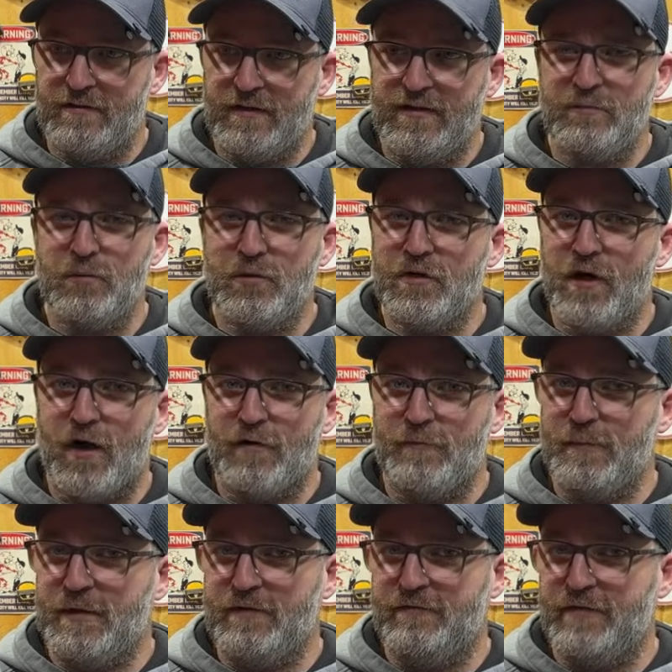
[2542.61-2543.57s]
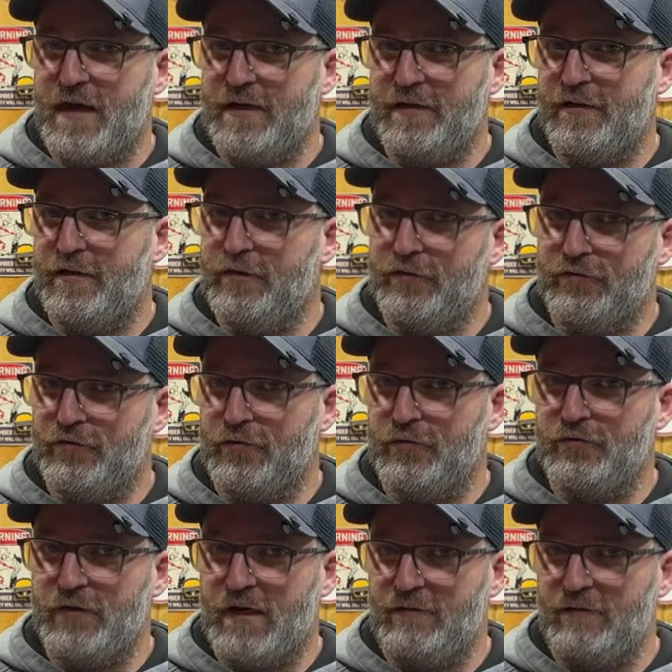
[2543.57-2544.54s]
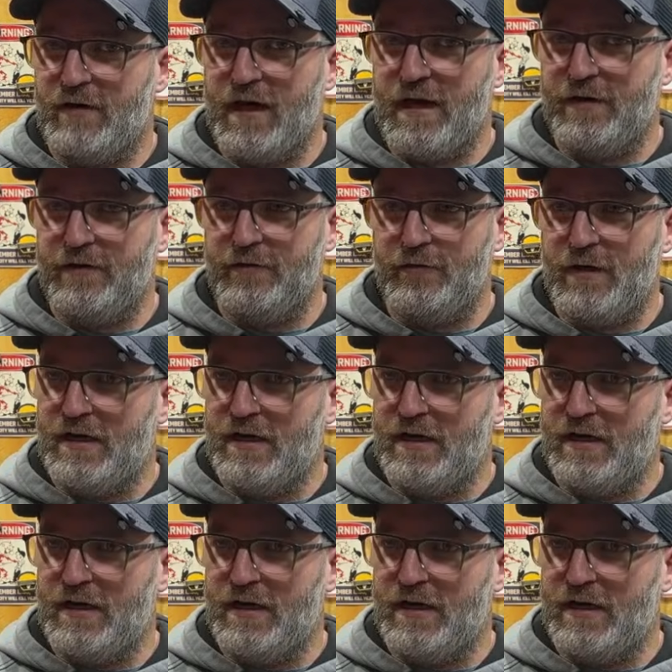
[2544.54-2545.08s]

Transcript: it's pretty hard for me to find another screwdriver handle.